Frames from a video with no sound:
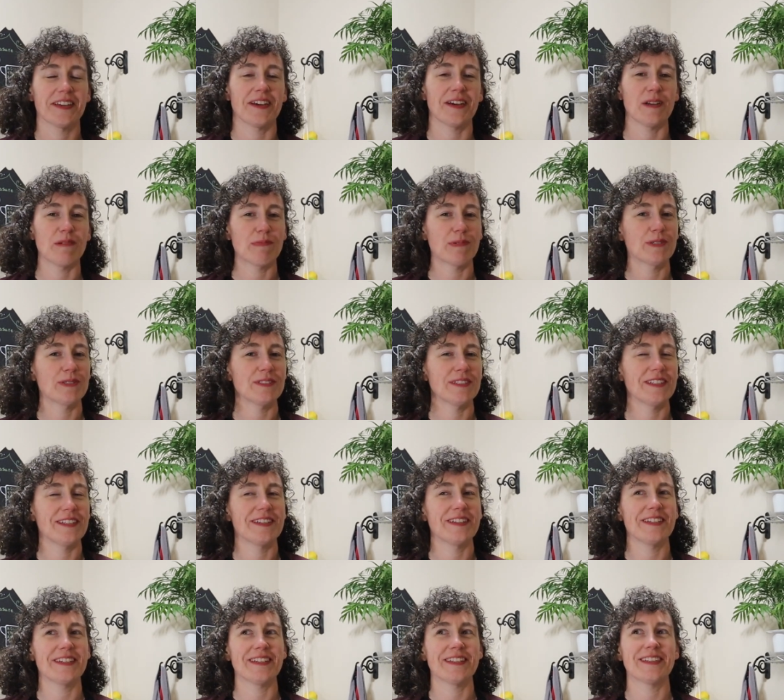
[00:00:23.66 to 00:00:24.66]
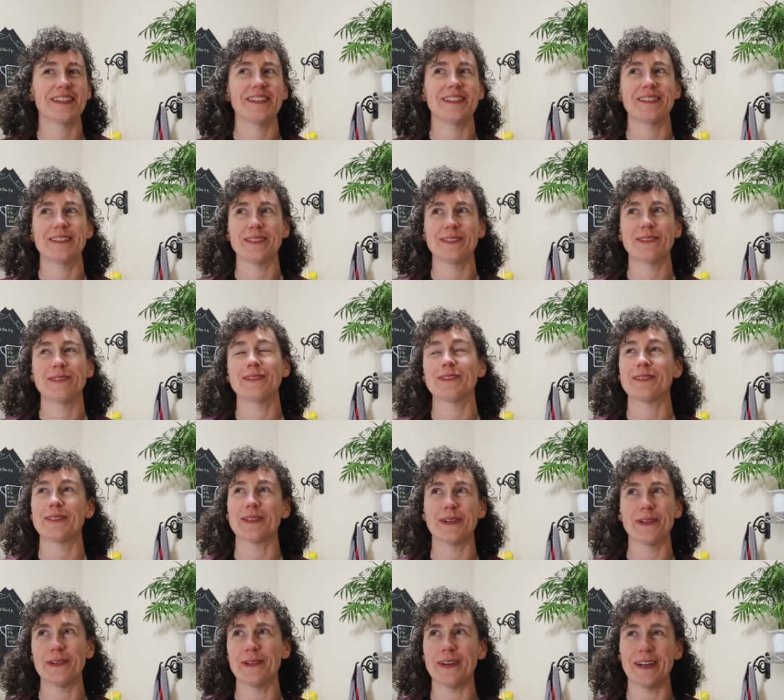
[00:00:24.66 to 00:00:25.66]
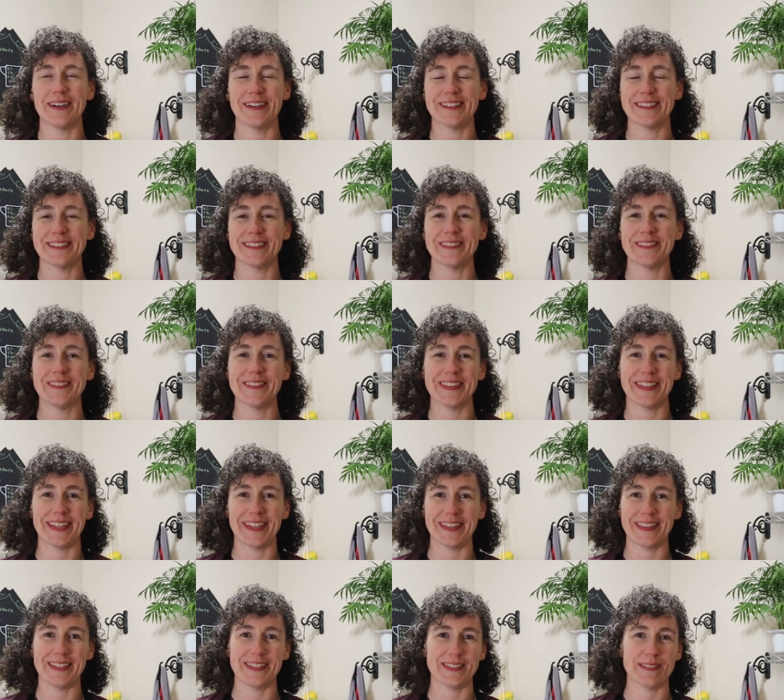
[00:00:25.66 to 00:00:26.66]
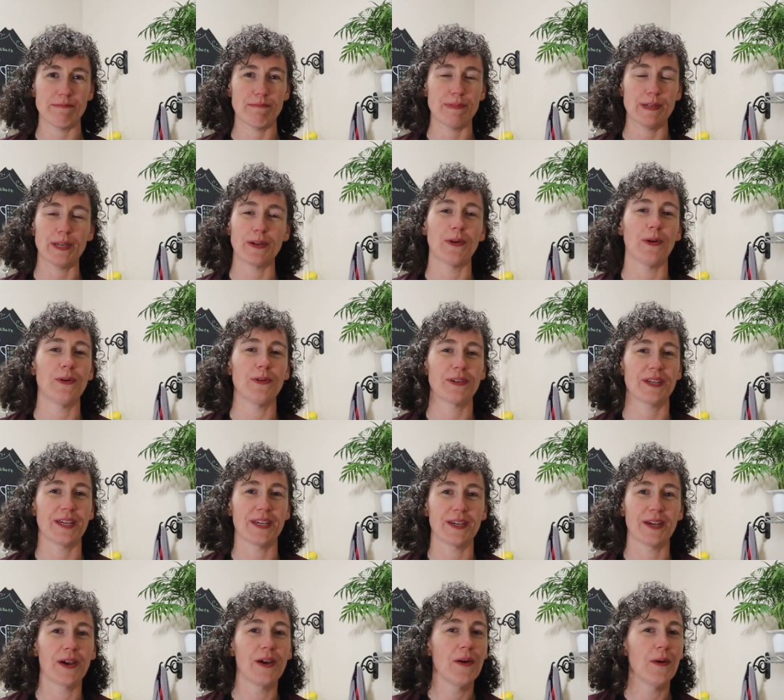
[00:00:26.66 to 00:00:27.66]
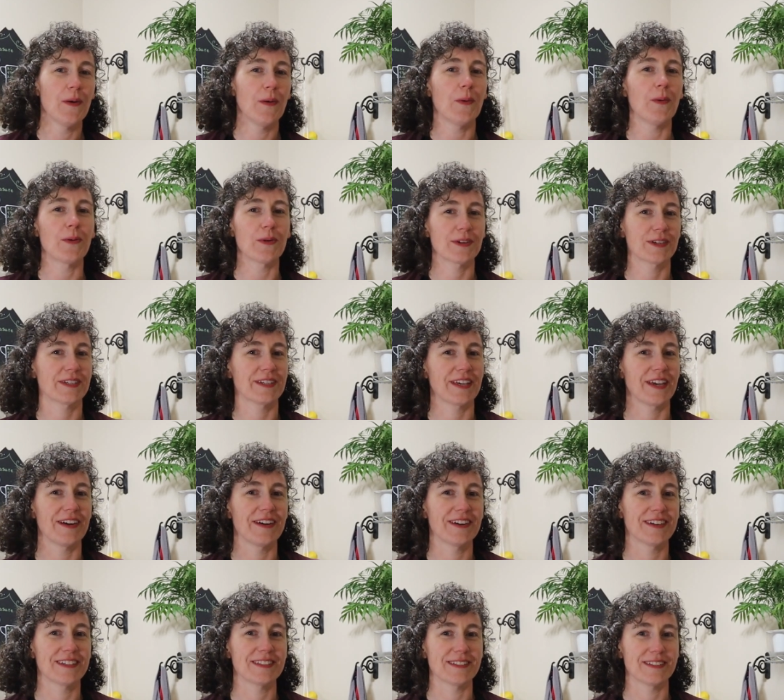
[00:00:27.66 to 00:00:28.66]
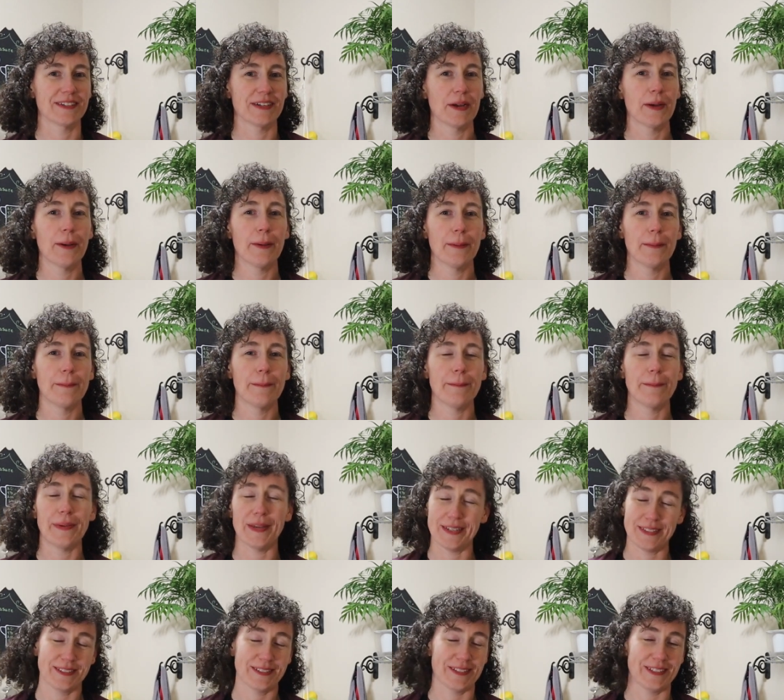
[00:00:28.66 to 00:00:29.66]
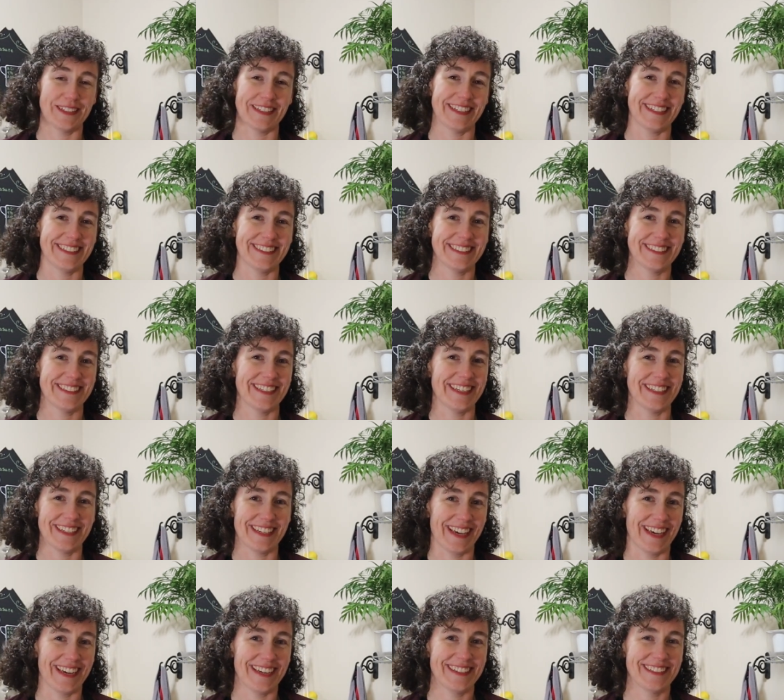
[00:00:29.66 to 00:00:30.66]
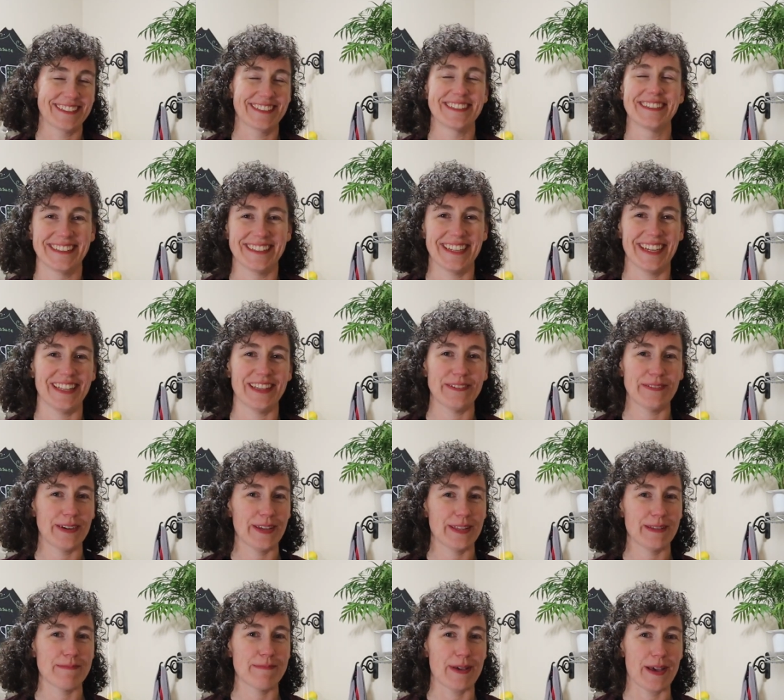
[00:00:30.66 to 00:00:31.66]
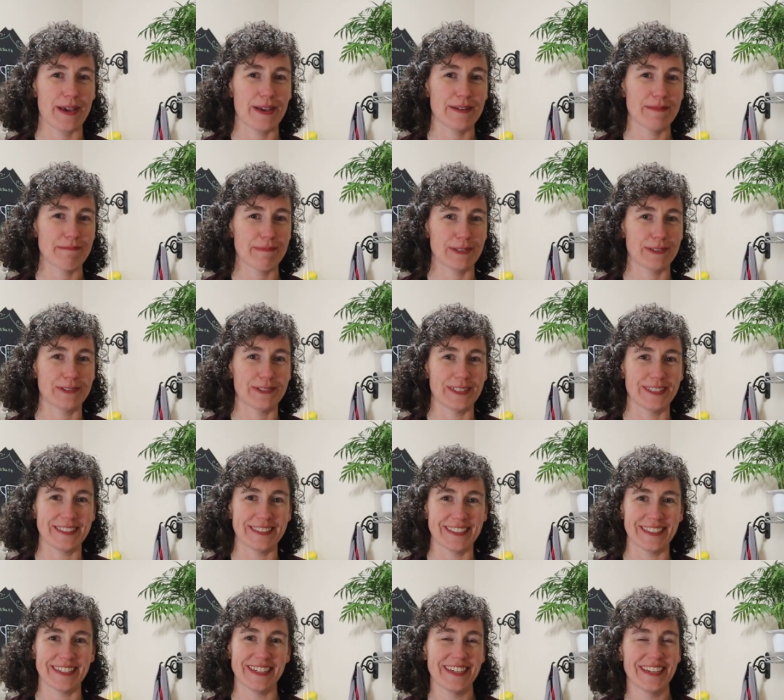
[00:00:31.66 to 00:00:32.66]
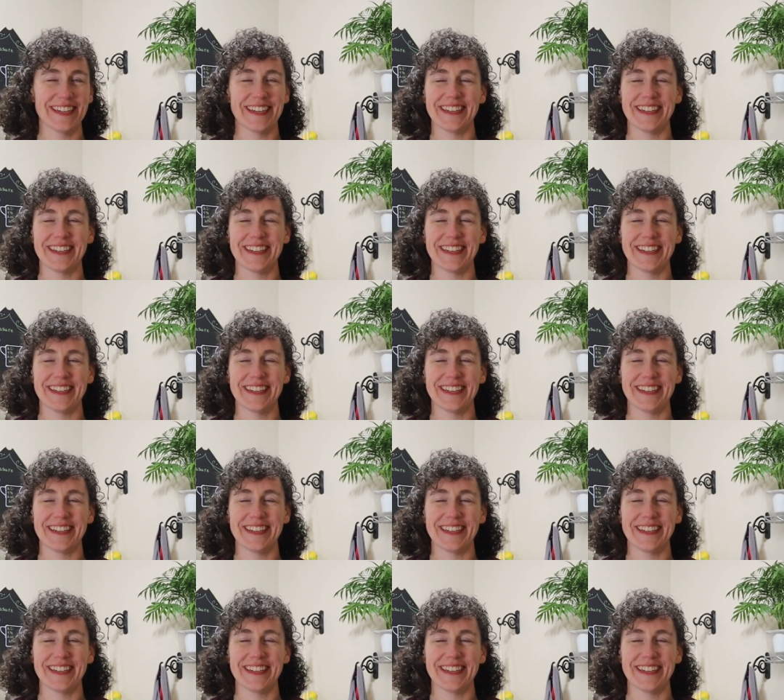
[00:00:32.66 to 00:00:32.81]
I personally think that it is so awesome that this big hulking orc character bakes cookies and cakes, and the way that Matt portrays it